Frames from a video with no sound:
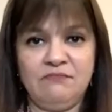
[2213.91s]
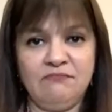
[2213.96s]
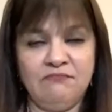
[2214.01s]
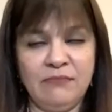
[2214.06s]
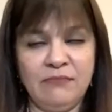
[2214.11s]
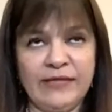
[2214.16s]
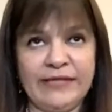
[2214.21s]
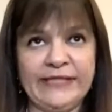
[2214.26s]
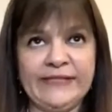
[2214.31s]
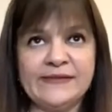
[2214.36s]

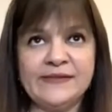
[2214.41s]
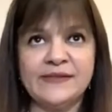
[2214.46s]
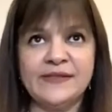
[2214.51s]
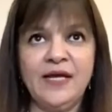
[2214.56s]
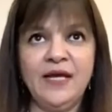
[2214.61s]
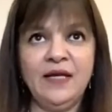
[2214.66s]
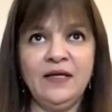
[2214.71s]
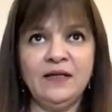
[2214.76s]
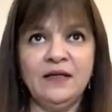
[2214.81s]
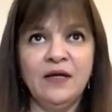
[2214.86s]
Money
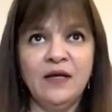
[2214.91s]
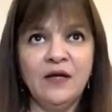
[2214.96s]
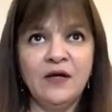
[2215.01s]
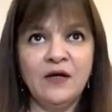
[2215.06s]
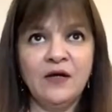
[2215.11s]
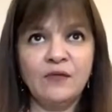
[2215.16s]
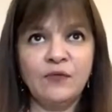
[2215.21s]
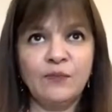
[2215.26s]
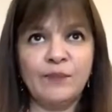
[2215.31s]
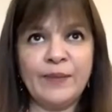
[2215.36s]
said,
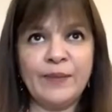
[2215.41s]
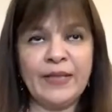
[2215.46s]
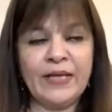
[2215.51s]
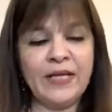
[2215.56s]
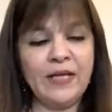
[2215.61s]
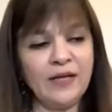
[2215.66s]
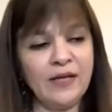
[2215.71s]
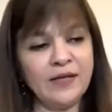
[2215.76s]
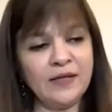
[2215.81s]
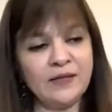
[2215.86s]

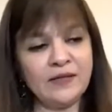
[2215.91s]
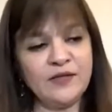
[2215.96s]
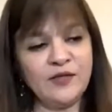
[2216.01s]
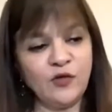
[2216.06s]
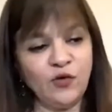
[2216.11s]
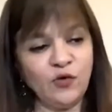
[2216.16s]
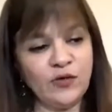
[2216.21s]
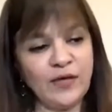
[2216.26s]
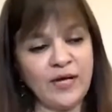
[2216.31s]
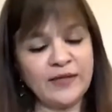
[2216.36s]
be it,
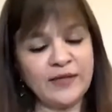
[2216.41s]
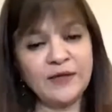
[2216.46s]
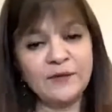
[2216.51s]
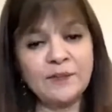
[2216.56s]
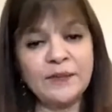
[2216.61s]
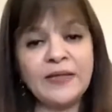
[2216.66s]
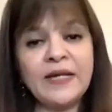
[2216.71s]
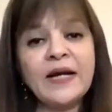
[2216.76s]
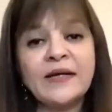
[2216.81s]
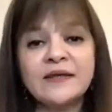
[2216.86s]
let it
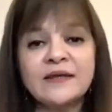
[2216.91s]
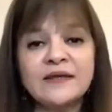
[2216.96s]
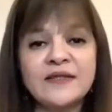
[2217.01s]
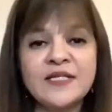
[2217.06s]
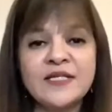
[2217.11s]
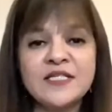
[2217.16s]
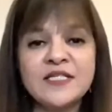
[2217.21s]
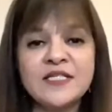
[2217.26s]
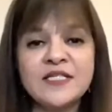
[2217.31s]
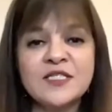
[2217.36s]
be at
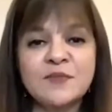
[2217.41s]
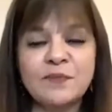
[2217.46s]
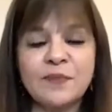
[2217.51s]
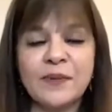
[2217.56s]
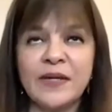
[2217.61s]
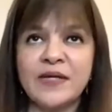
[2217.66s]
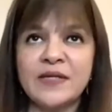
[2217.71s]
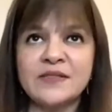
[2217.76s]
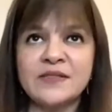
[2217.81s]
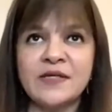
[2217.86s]
this
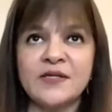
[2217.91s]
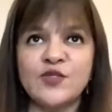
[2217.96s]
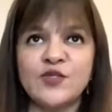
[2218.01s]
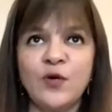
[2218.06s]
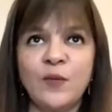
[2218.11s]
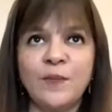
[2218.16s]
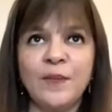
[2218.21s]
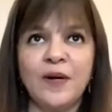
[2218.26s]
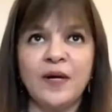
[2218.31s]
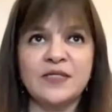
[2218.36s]
place that your
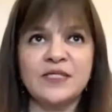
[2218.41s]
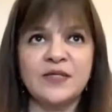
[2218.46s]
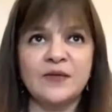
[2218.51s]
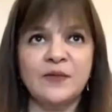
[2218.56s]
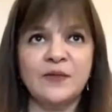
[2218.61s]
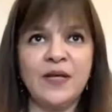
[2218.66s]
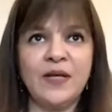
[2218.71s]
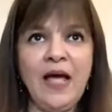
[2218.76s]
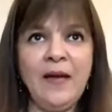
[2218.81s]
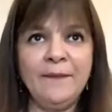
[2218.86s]
party
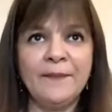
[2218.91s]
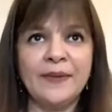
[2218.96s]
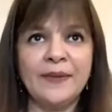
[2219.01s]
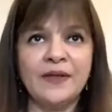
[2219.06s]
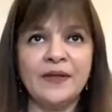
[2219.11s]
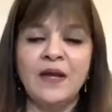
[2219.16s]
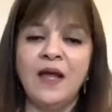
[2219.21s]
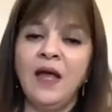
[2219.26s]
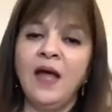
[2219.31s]
will happen.